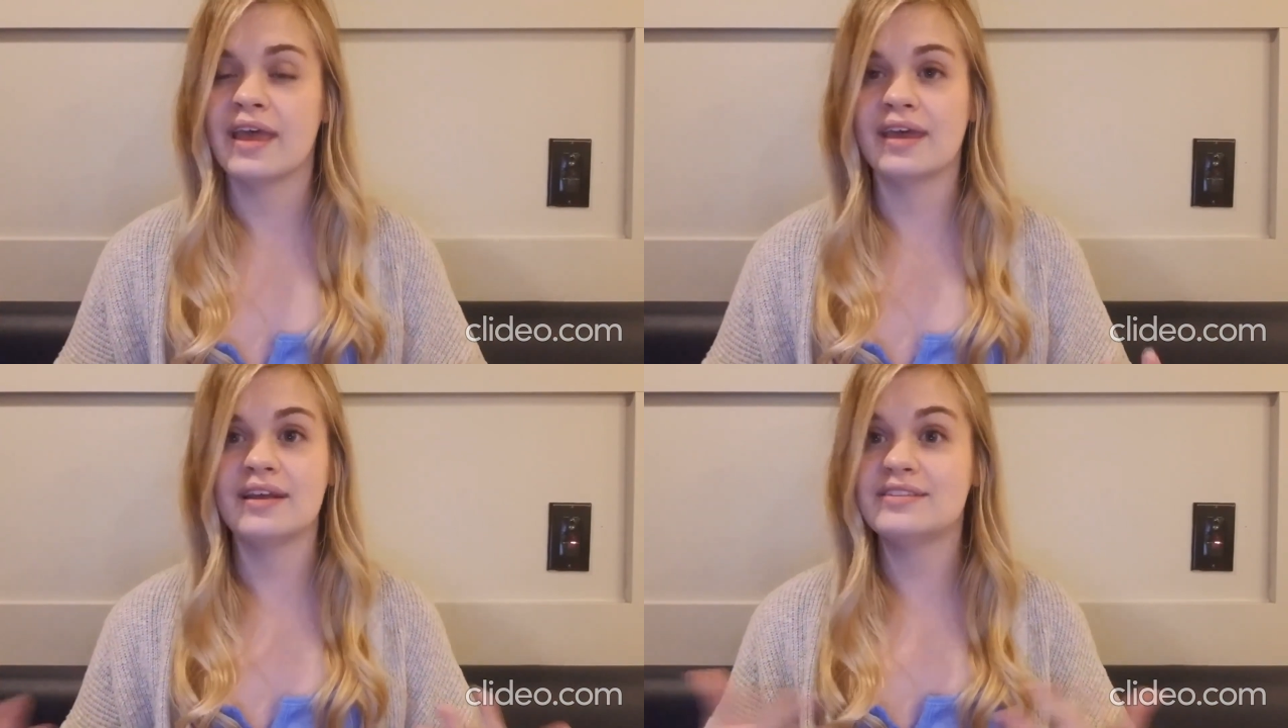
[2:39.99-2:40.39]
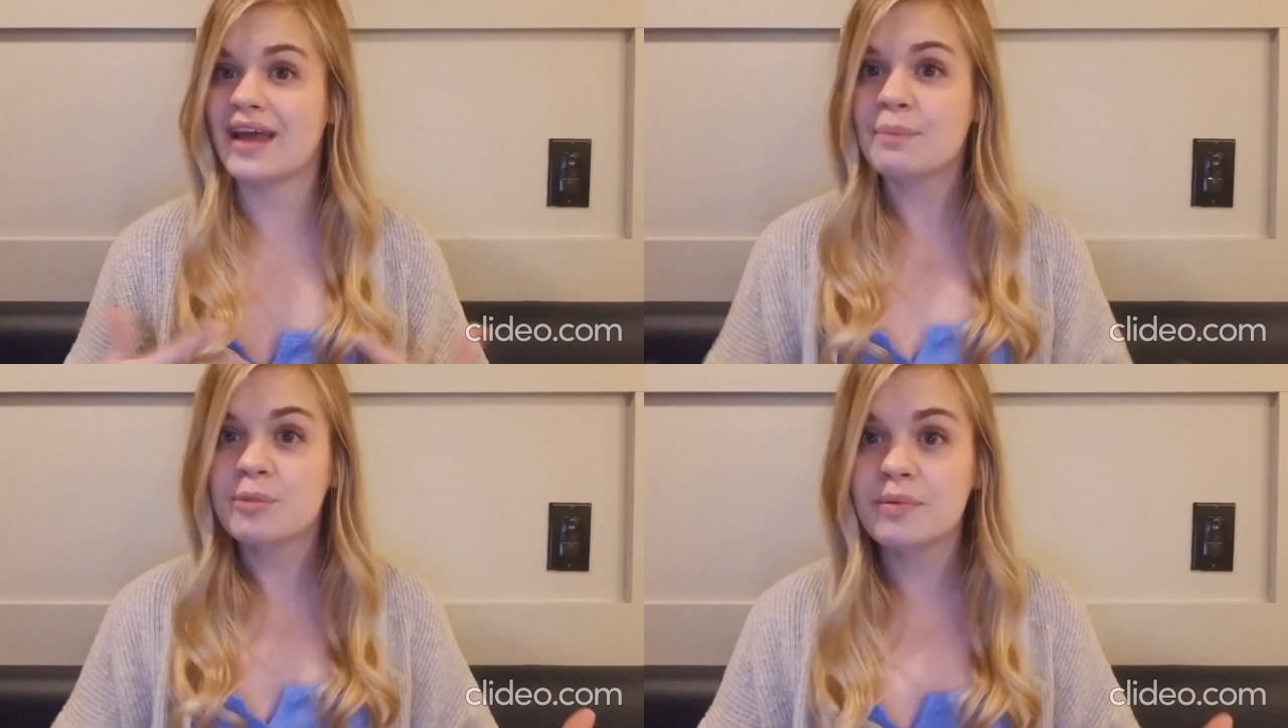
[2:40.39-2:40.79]
and
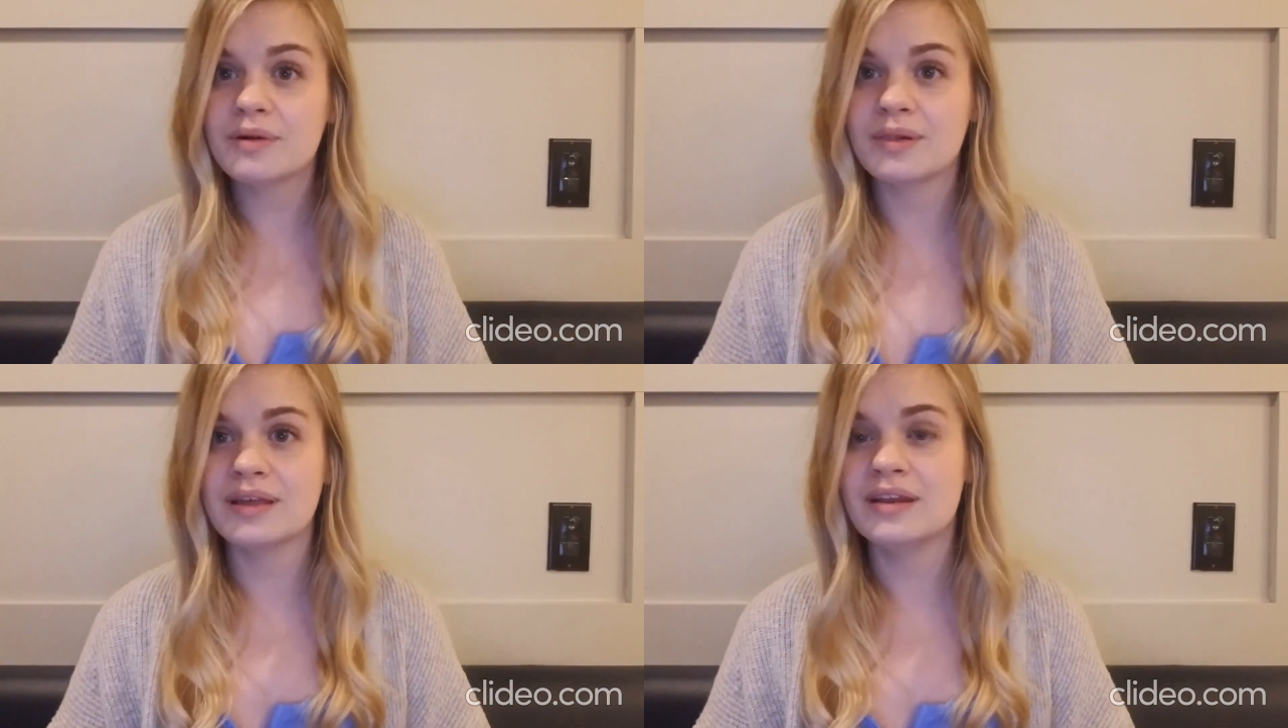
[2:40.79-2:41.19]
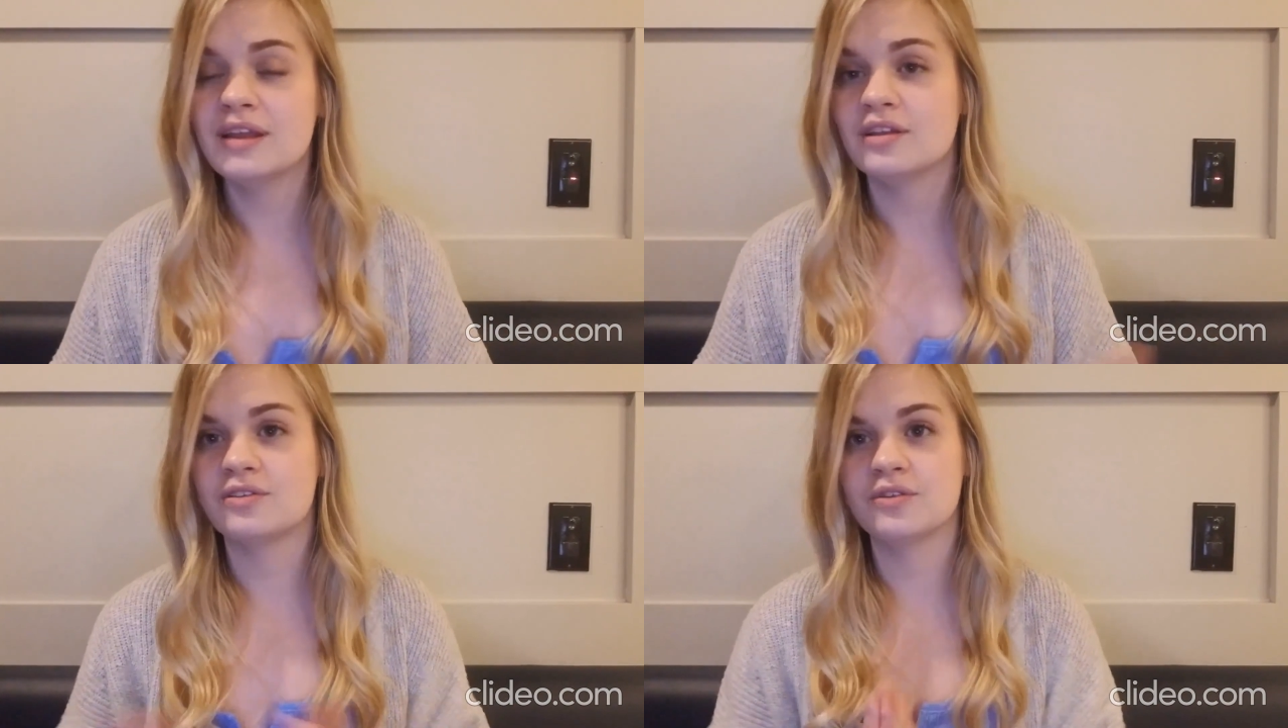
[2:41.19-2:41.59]
adapt the booklet
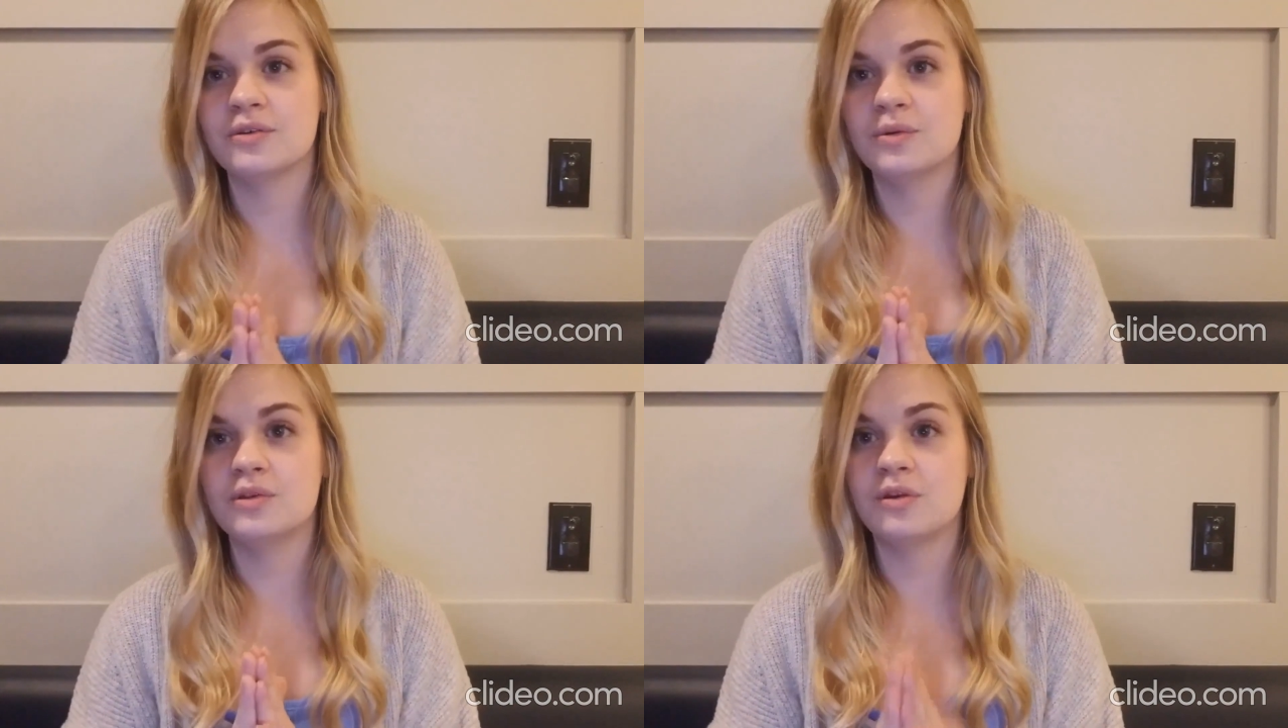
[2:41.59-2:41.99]
to